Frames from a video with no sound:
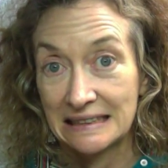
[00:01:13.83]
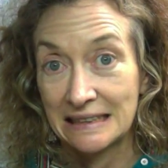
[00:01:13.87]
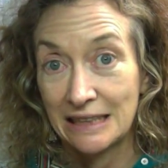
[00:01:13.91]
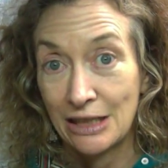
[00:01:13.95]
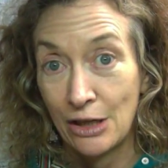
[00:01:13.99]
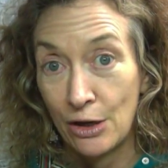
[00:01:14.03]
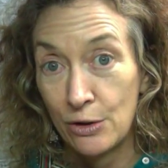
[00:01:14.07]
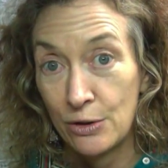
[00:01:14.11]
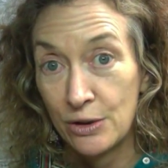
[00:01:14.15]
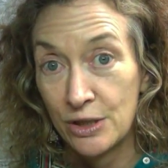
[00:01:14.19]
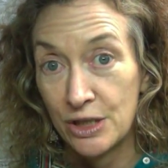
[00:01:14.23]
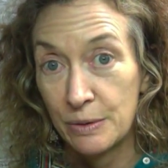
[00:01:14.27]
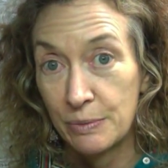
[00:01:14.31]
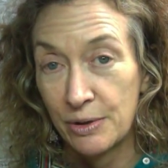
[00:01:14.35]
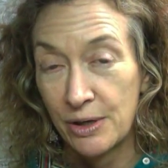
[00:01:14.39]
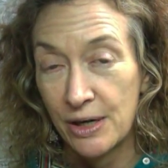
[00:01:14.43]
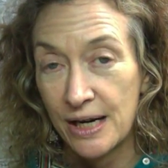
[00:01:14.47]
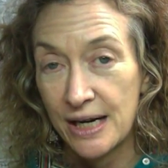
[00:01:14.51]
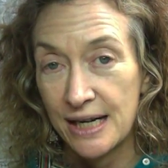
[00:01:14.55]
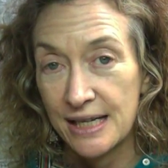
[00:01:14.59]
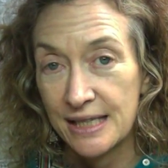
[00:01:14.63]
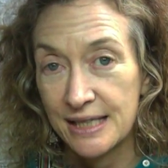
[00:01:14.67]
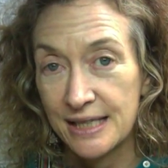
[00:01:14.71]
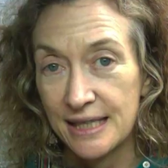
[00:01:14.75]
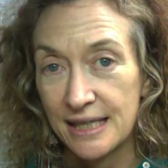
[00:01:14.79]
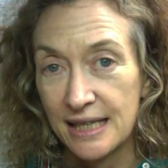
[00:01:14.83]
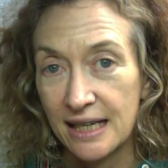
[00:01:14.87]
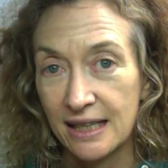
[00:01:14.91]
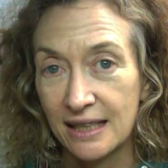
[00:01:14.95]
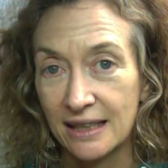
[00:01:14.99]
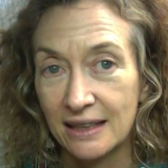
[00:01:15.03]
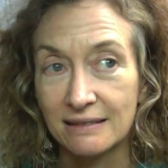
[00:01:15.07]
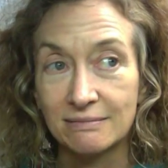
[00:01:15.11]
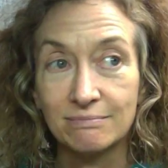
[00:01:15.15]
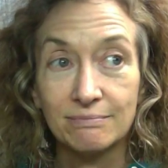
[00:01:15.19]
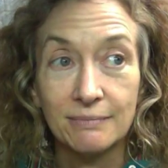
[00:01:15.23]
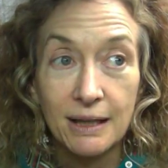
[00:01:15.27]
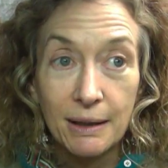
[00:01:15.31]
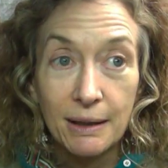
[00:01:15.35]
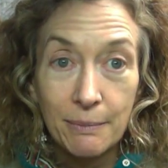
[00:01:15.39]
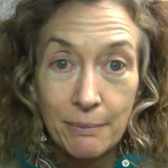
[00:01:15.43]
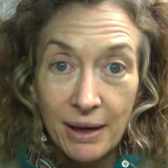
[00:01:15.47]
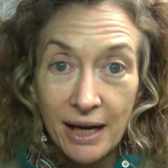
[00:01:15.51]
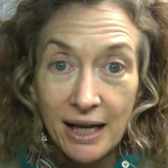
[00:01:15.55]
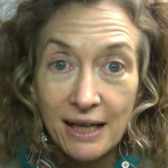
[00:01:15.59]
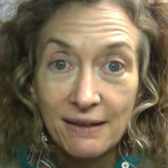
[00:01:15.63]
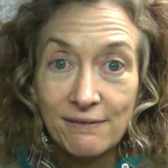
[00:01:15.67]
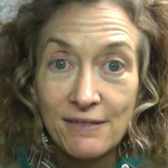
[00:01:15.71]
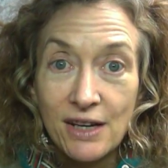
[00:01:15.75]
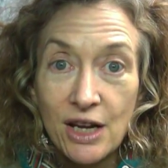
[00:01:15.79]
No surprise there. I
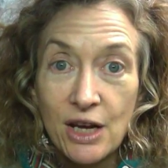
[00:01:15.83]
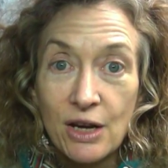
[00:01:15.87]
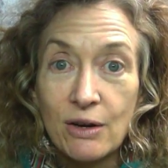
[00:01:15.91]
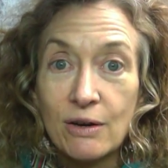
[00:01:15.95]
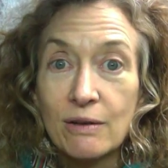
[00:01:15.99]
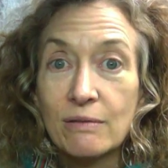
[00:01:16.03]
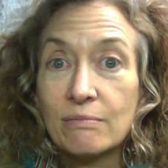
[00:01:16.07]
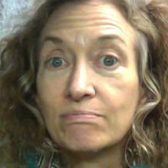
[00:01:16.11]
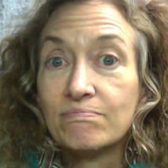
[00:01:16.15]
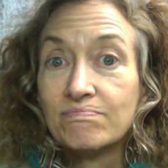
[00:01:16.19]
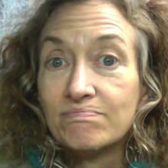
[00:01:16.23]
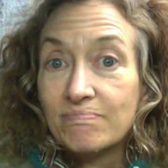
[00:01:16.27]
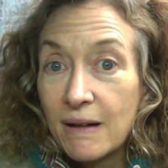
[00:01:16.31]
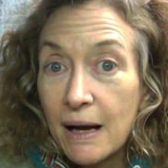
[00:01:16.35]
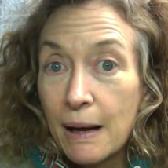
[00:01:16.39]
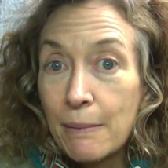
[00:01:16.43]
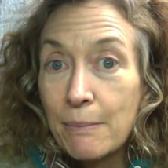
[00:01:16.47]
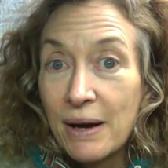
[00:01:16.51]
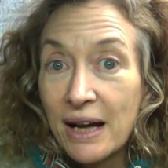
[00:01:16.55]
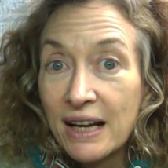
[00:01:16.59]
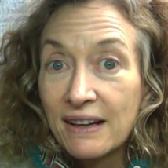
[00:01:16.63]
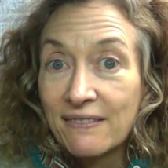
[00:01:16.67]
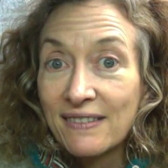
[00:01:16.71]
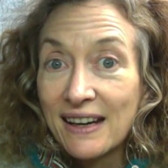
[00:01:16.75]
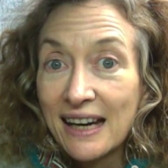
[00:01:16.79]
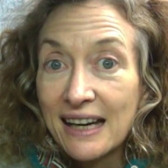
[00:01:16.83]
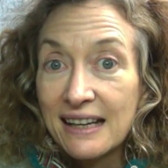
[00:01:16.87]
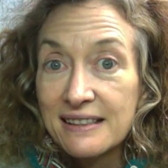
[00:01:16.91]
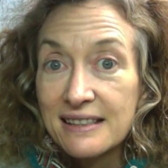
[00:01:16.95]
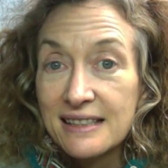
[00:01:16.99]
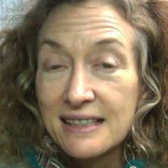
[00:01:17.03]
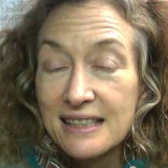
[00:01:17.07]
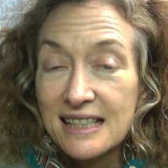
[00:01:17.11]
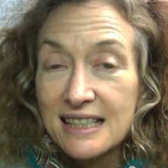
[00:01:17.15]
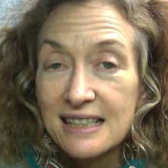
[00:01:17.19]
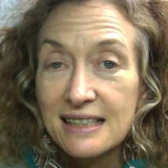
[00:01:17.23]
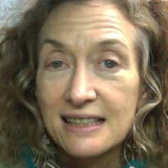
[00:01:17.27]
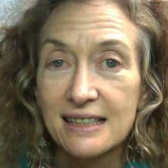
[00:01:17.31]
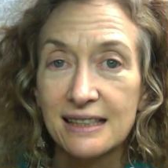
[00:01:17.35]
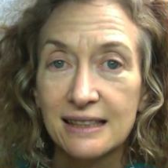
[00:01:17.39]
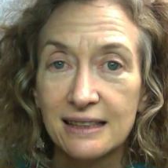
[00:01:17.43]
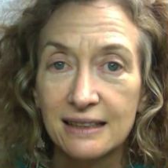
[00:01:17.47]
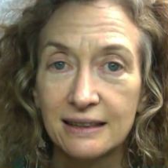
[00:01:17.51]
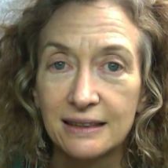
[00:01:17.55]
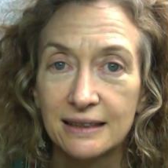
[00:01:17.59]
might have known, I might have guessed it.